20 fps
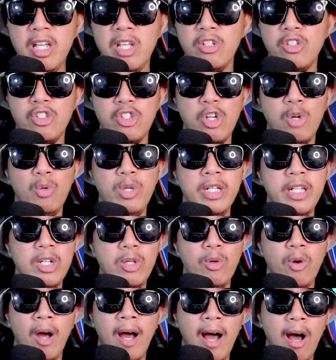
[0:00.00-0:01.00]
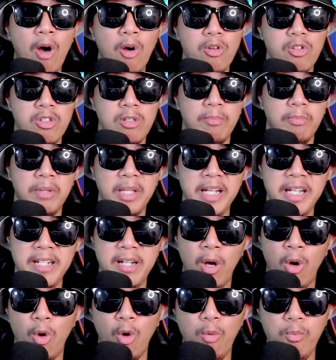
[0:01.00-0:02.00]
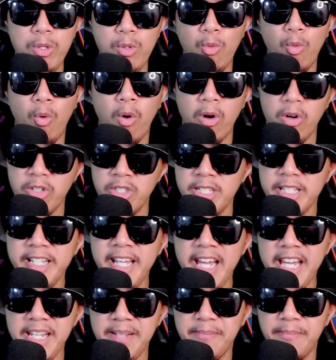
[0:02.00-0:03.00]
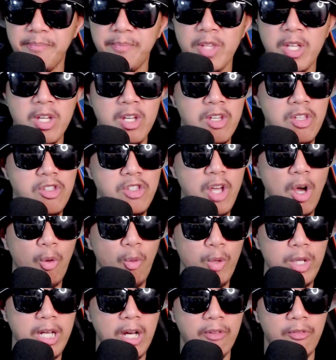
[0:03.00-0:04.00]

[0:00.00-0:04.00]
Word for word: in showing you how to play the Homie Wars game. So without